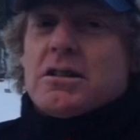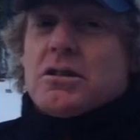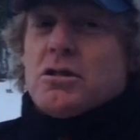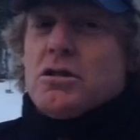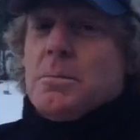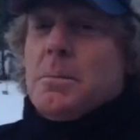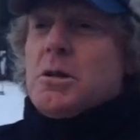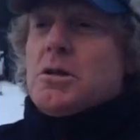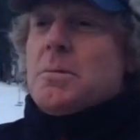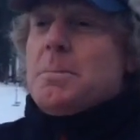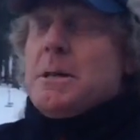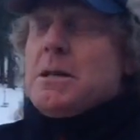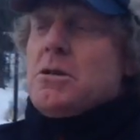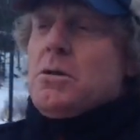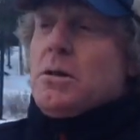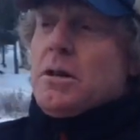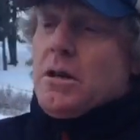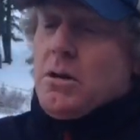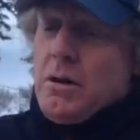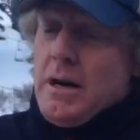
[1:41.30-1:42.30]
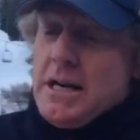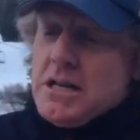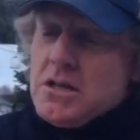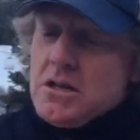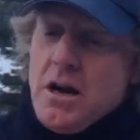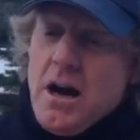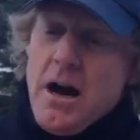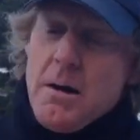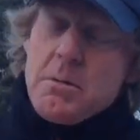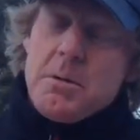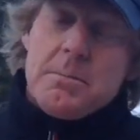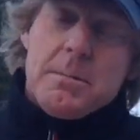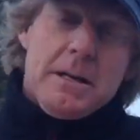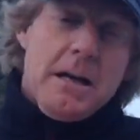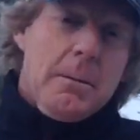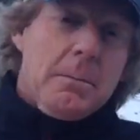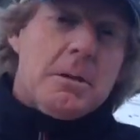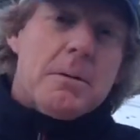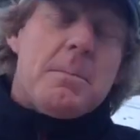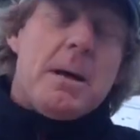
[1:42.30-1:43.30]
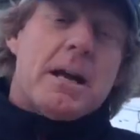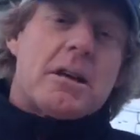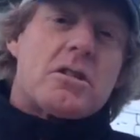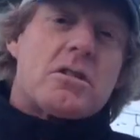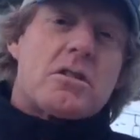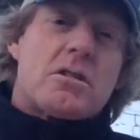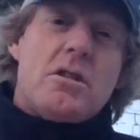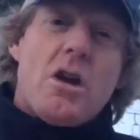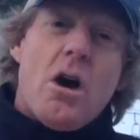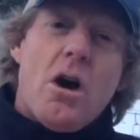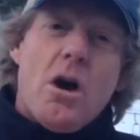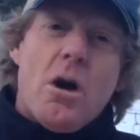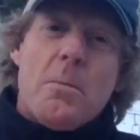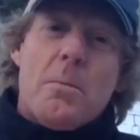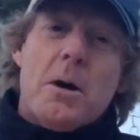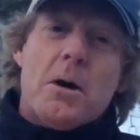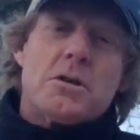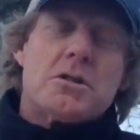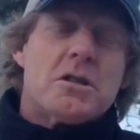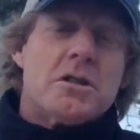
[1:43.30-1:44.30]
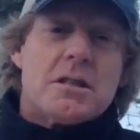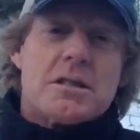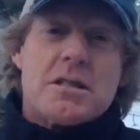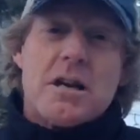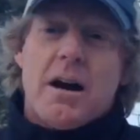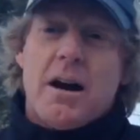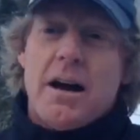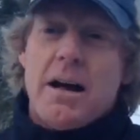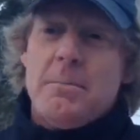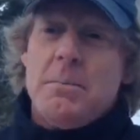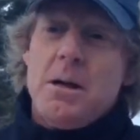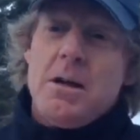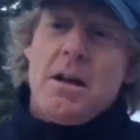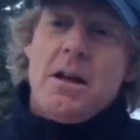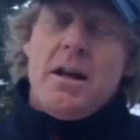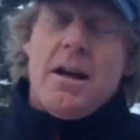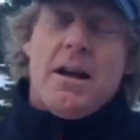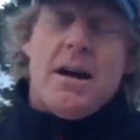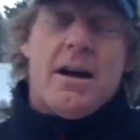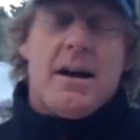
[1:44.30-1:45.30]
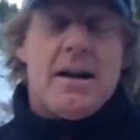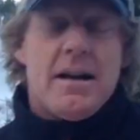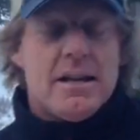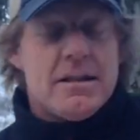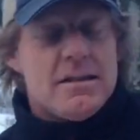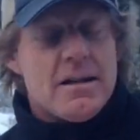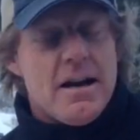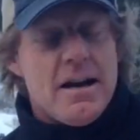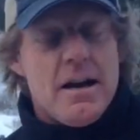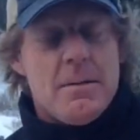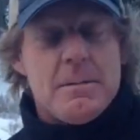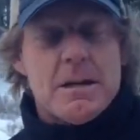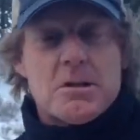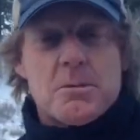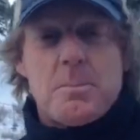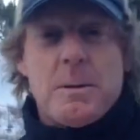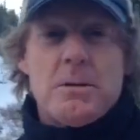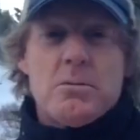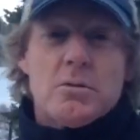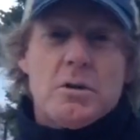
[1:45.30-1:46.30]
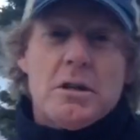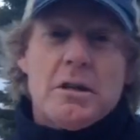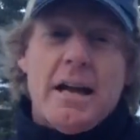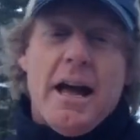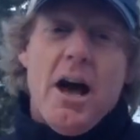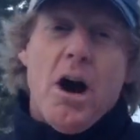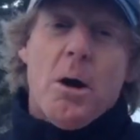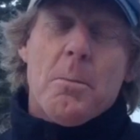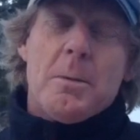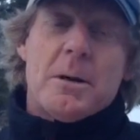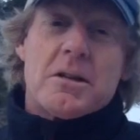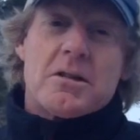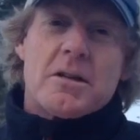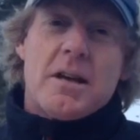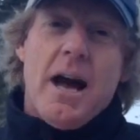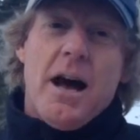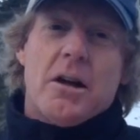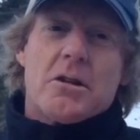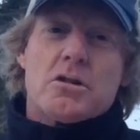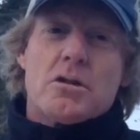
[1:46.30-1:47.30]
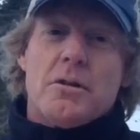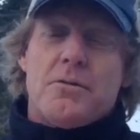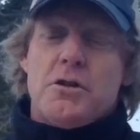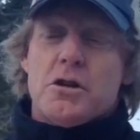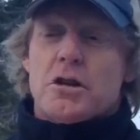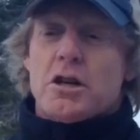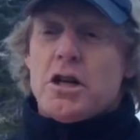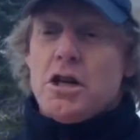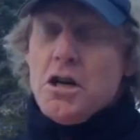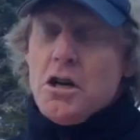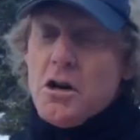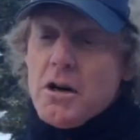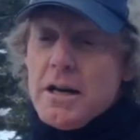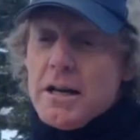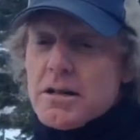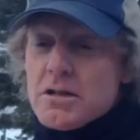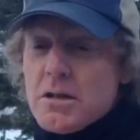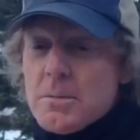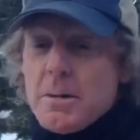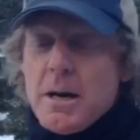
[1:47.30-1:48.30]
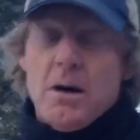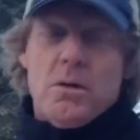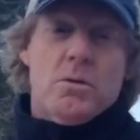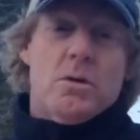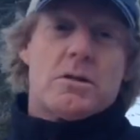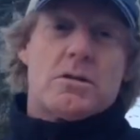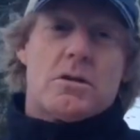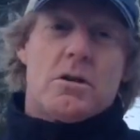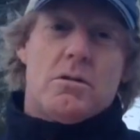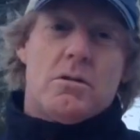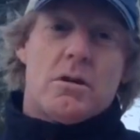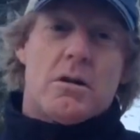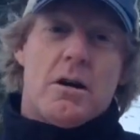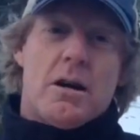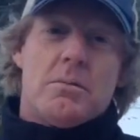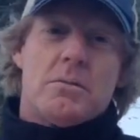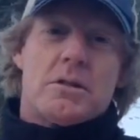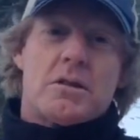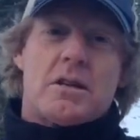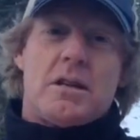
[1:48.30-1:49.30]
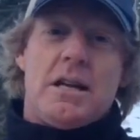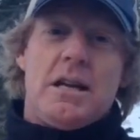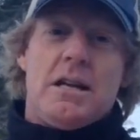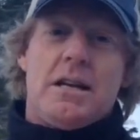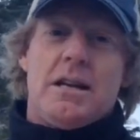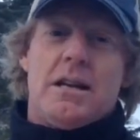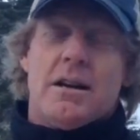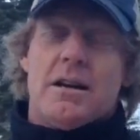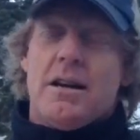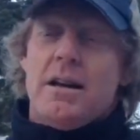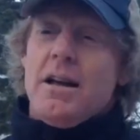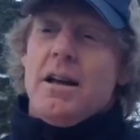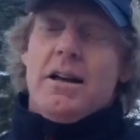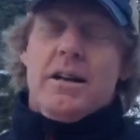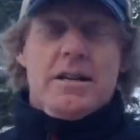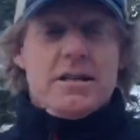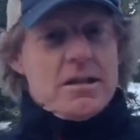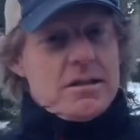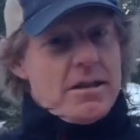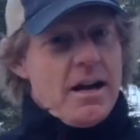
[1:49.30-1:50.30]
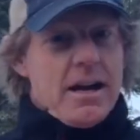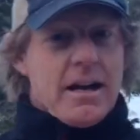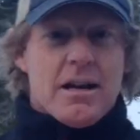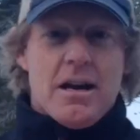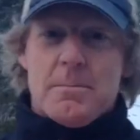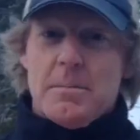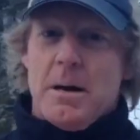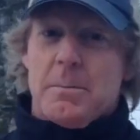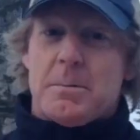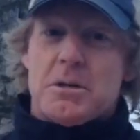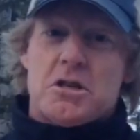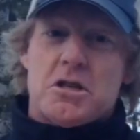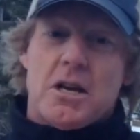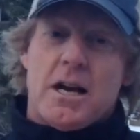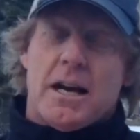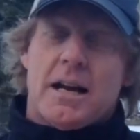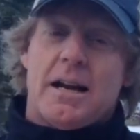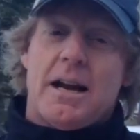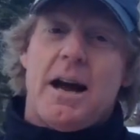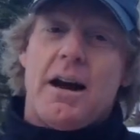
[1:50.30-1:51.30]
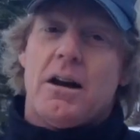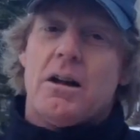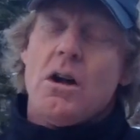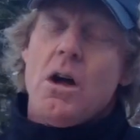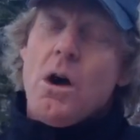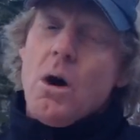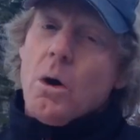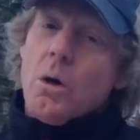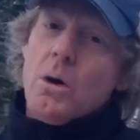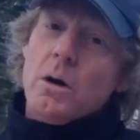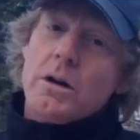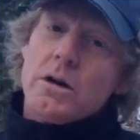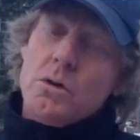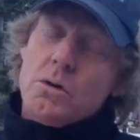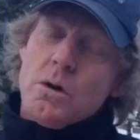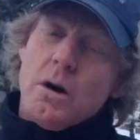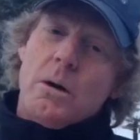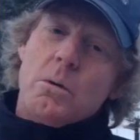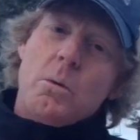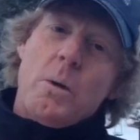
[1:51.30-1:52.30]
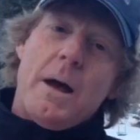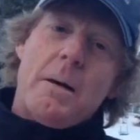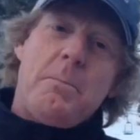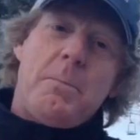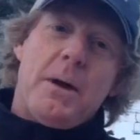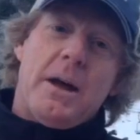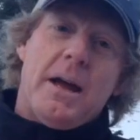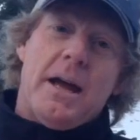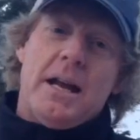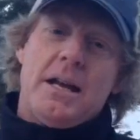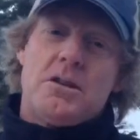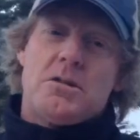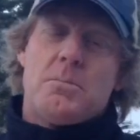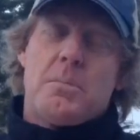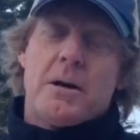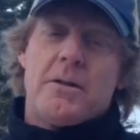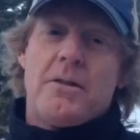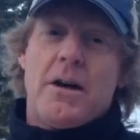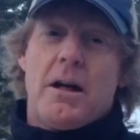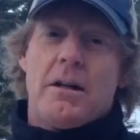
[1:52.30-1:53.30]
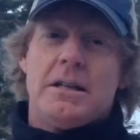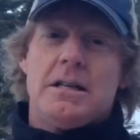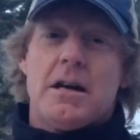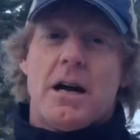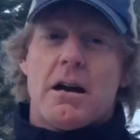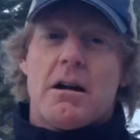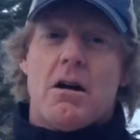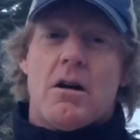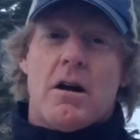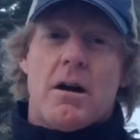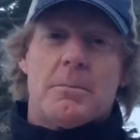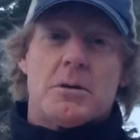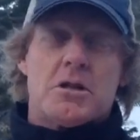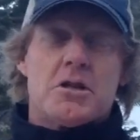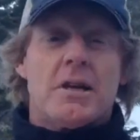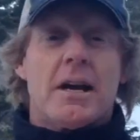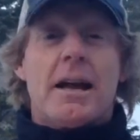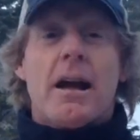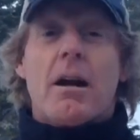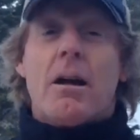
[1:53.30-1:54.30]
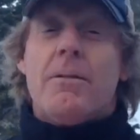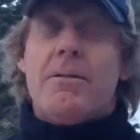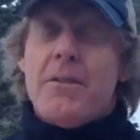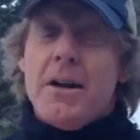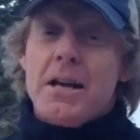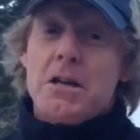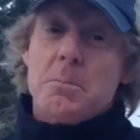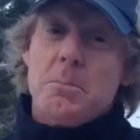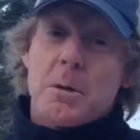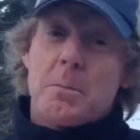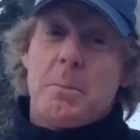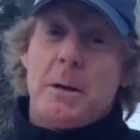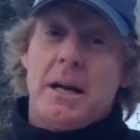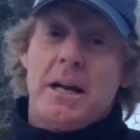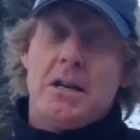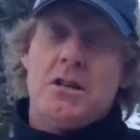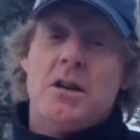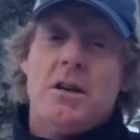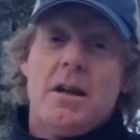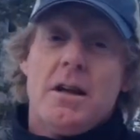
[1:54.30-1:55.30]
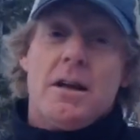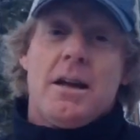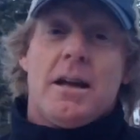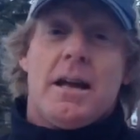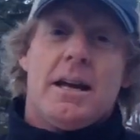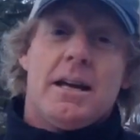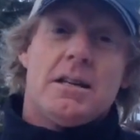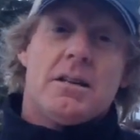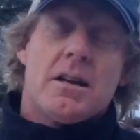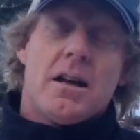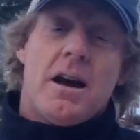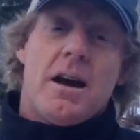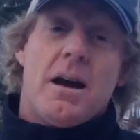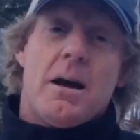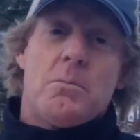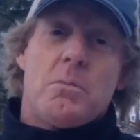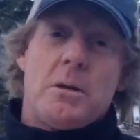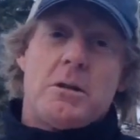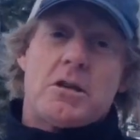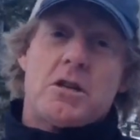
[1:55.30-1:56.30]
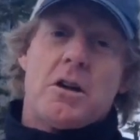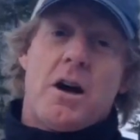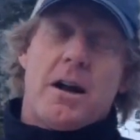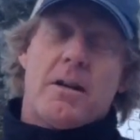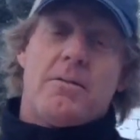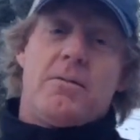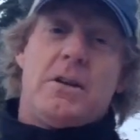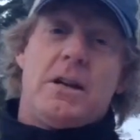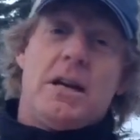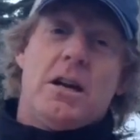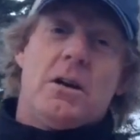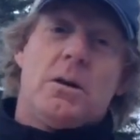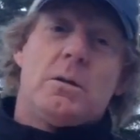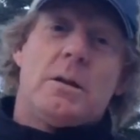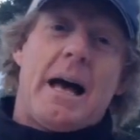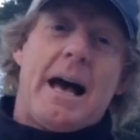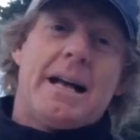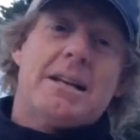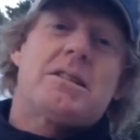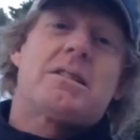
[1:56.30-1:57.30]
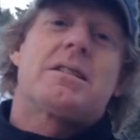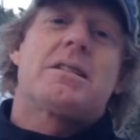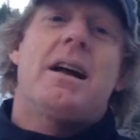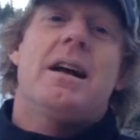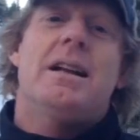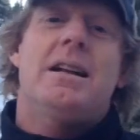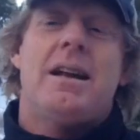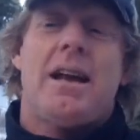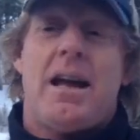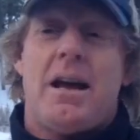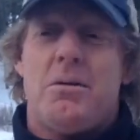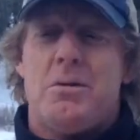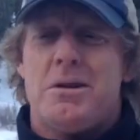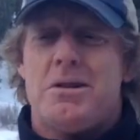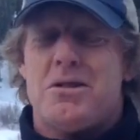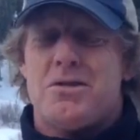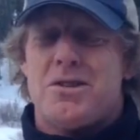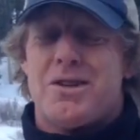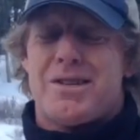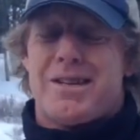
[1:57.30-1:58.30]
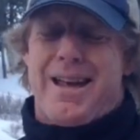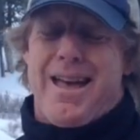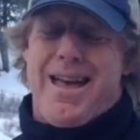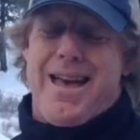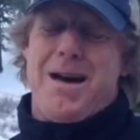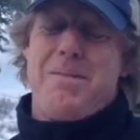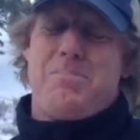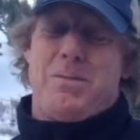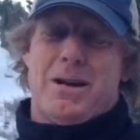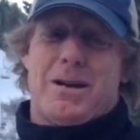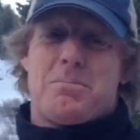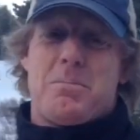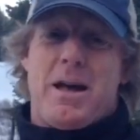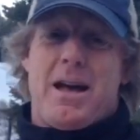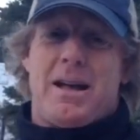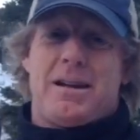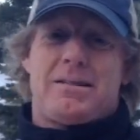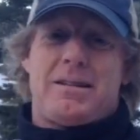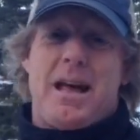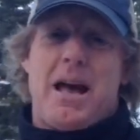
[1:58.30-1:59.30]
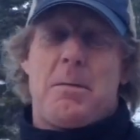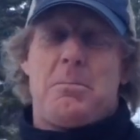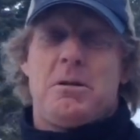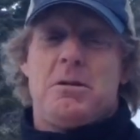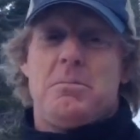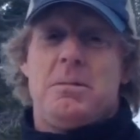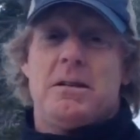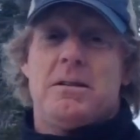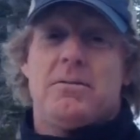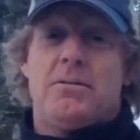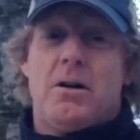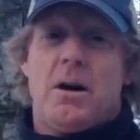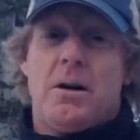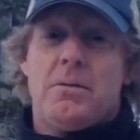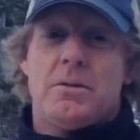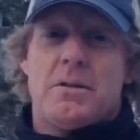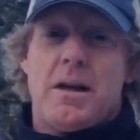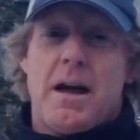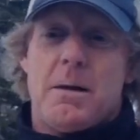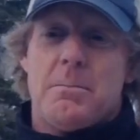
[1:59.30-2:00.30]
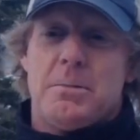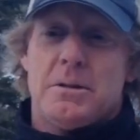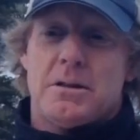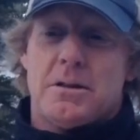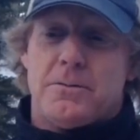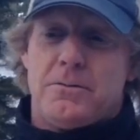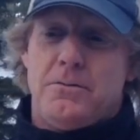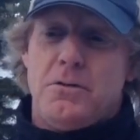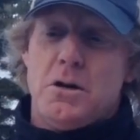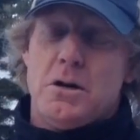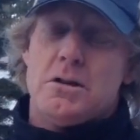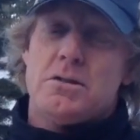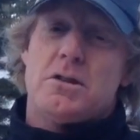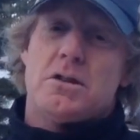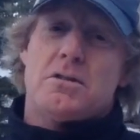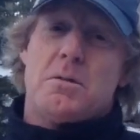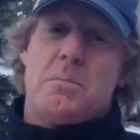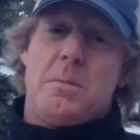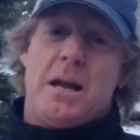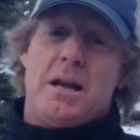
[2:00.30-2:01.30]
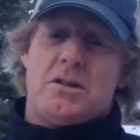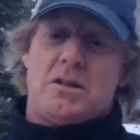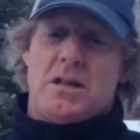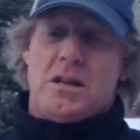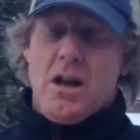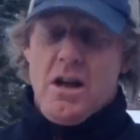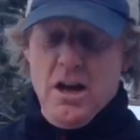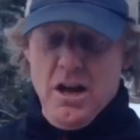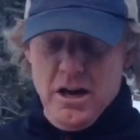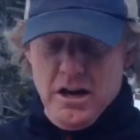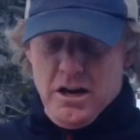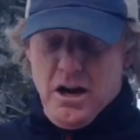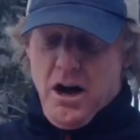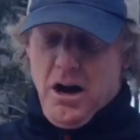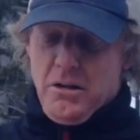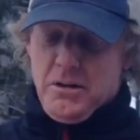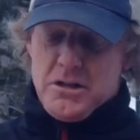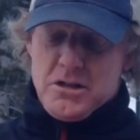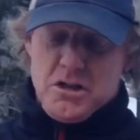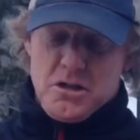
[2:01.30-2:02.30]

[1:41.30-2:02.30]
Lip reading: The groomers have been doing a great job. We've been able to make snow most of the time, and it's been really helping us out. So if you're curious about what's going on with skiing here, you just got to come up and check it out. Or go to our webpage, bearvalley.com, or check out our Facebook page. And we shot a video last Sunday, which was just epic, man. I was happy to be involved with that. But the footage is amazing. Colin